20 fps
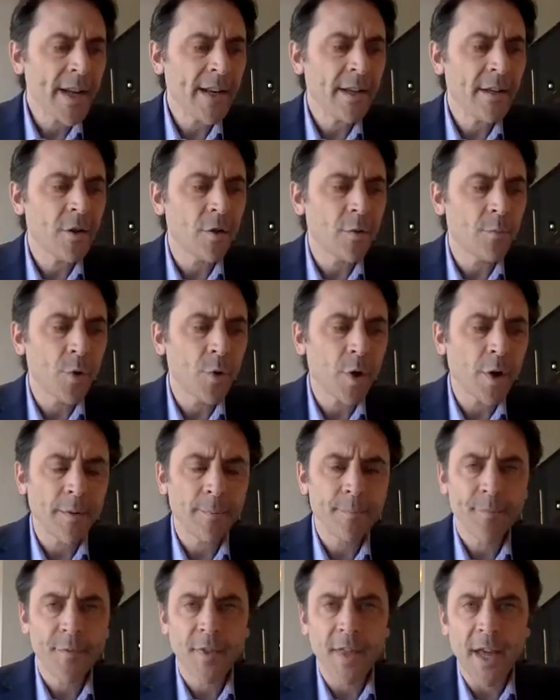in your book
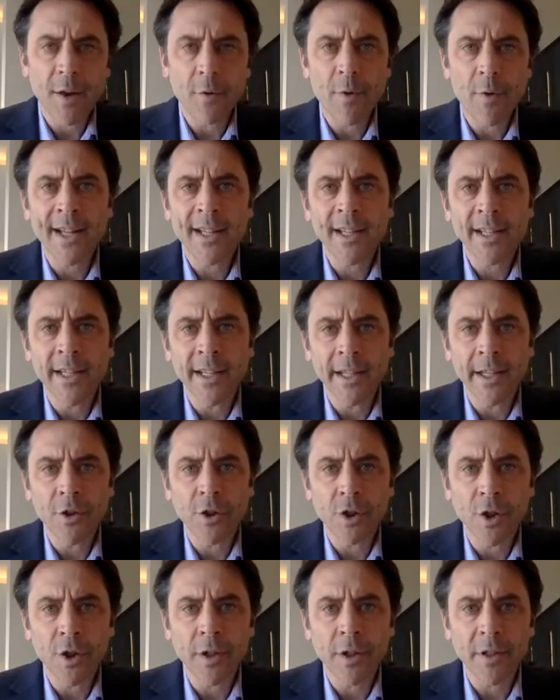that
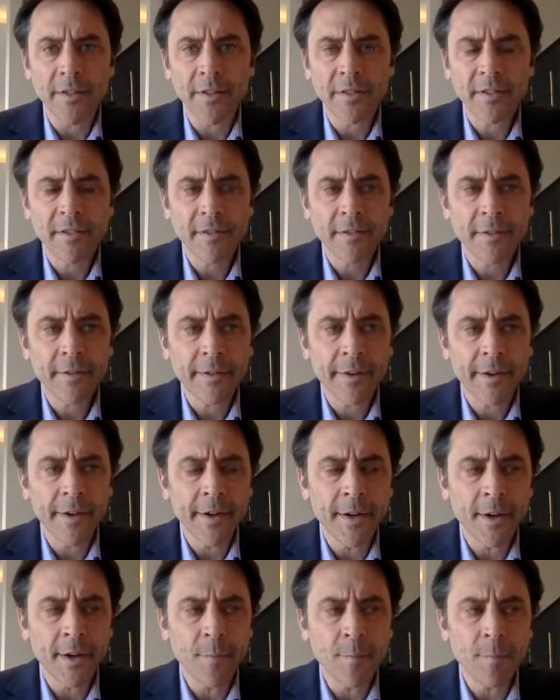right-leaning journalists
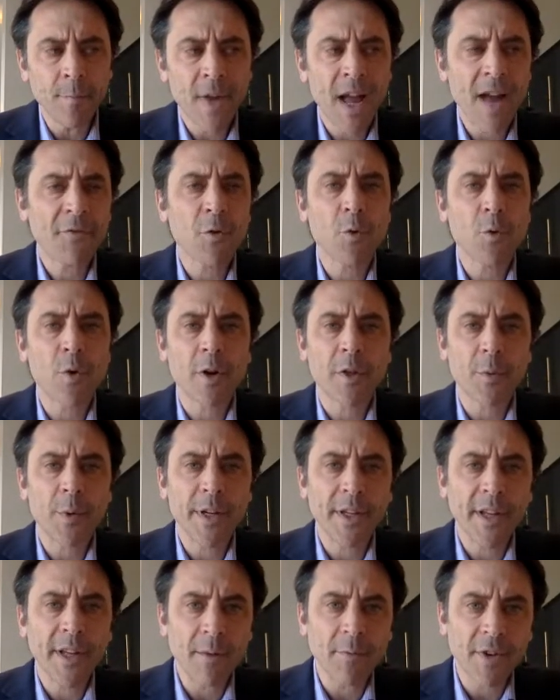have to work
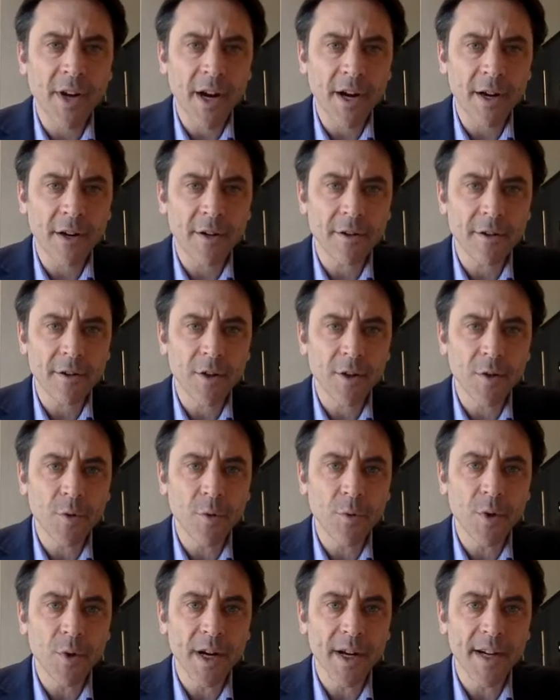3 times harder
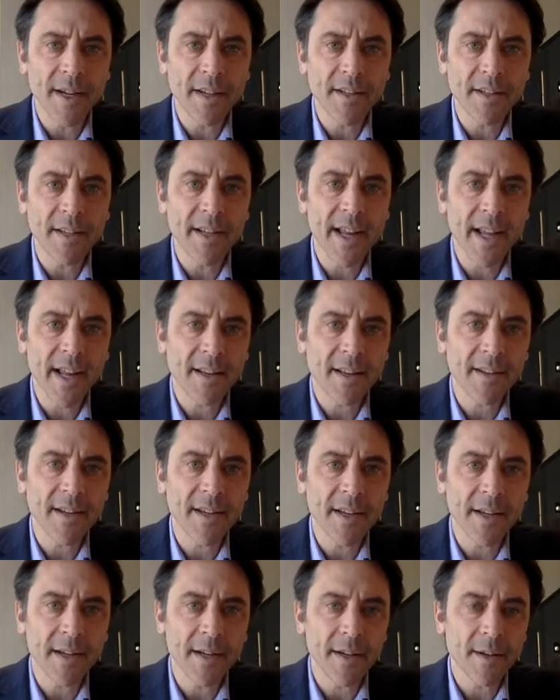to get
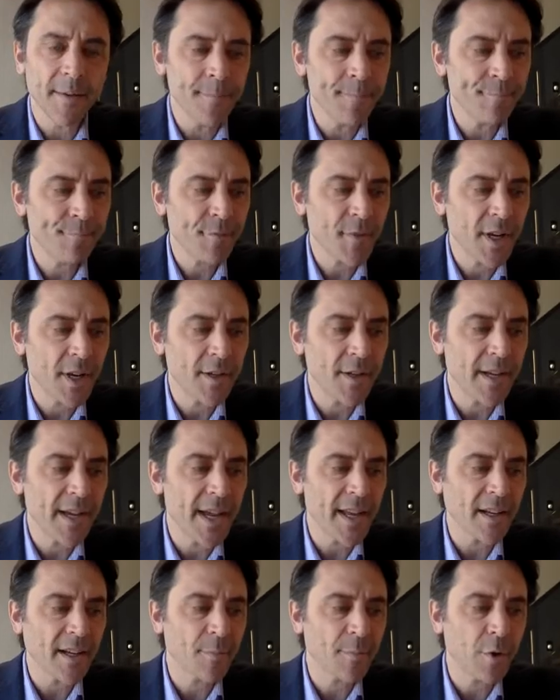
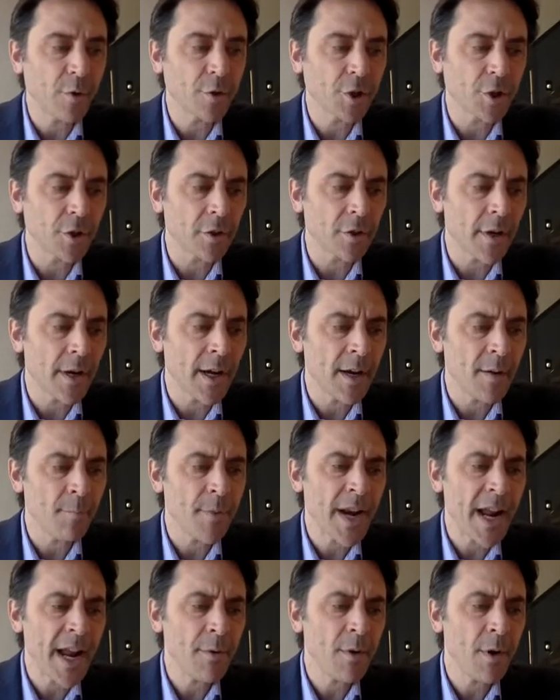exposure.
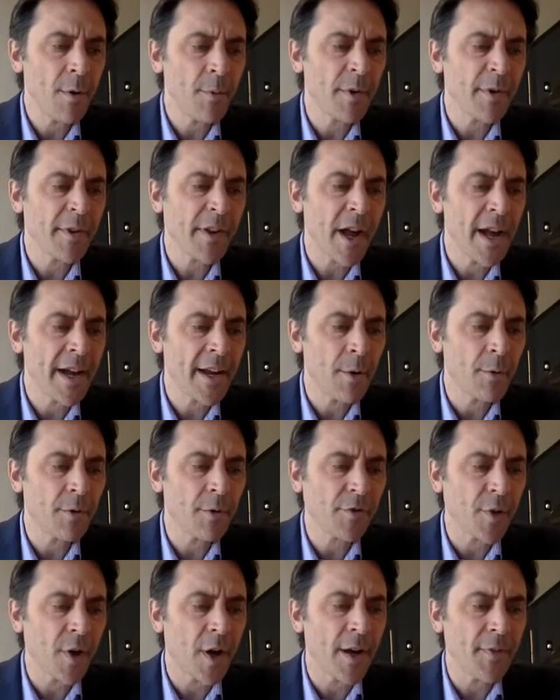But I'd
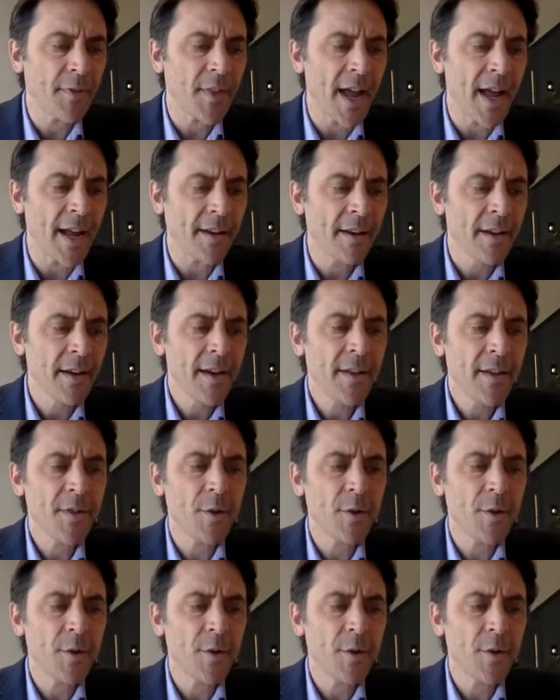always thought that there